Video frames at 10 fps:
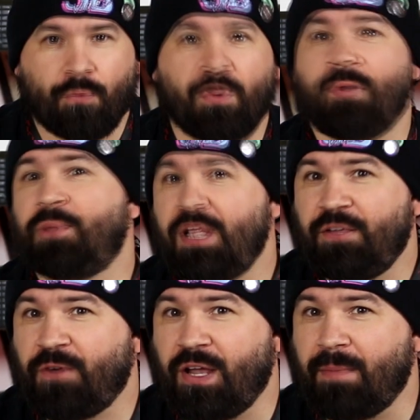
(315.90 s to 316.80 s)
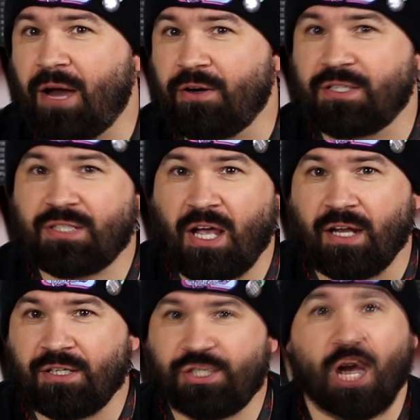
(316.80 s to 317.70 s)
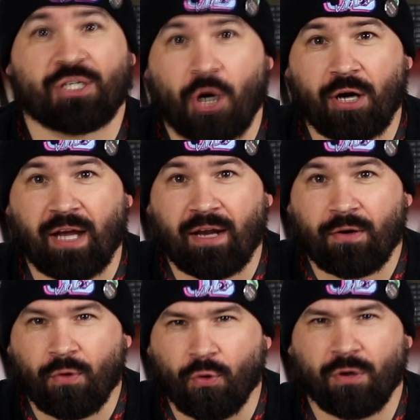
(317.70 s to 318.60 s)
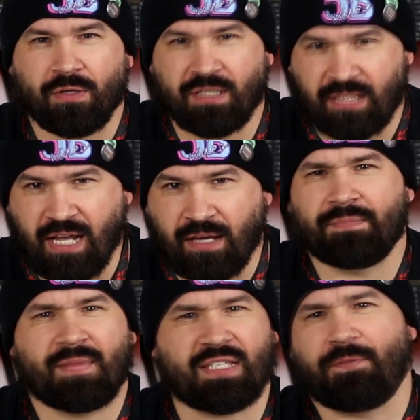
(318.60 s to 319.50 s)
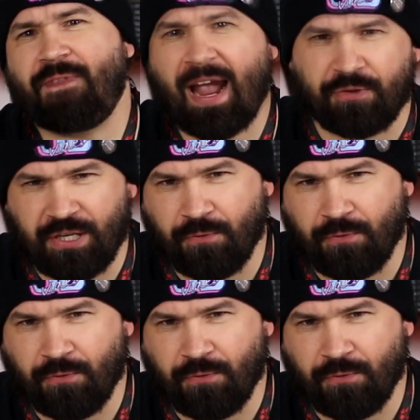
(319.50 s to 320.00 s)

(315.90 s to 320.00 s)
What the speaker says: We completely forget about her son, Josh Hartnett, or Zeke, that's a Faculty